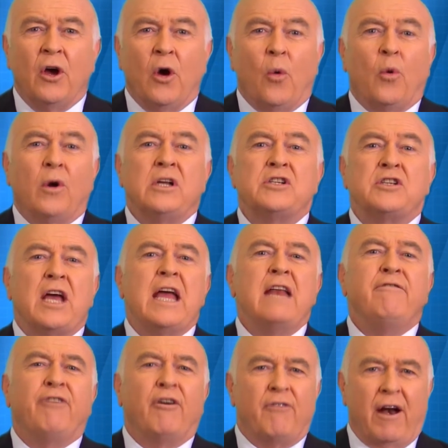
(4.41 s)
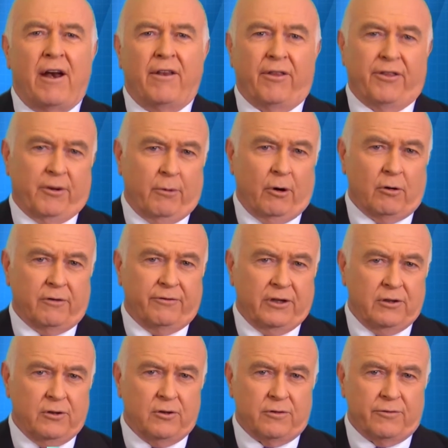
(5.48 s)
What is infrared thermography
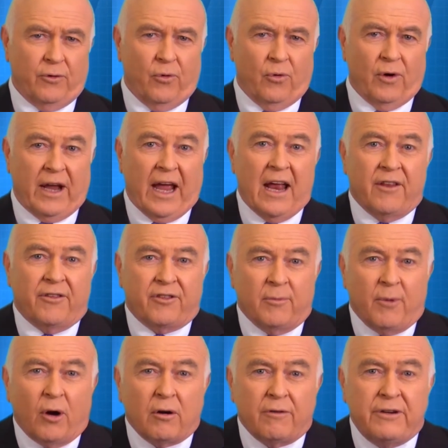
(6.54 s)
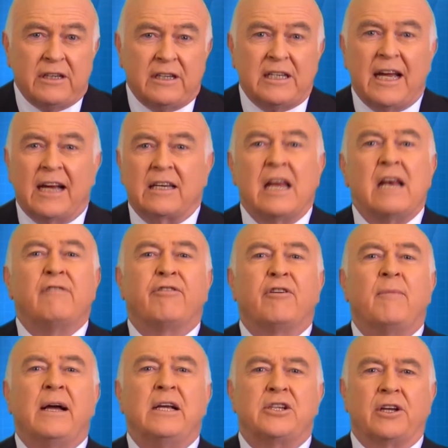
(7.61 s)
used for? Can thermography detect
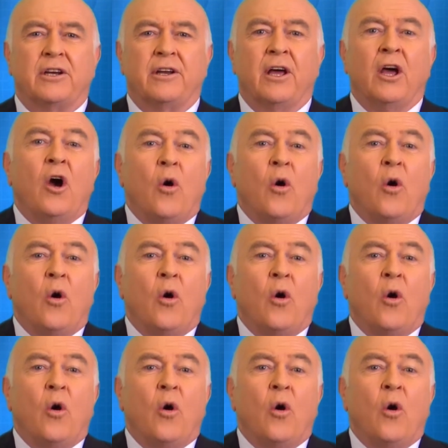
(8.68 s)
inflammation?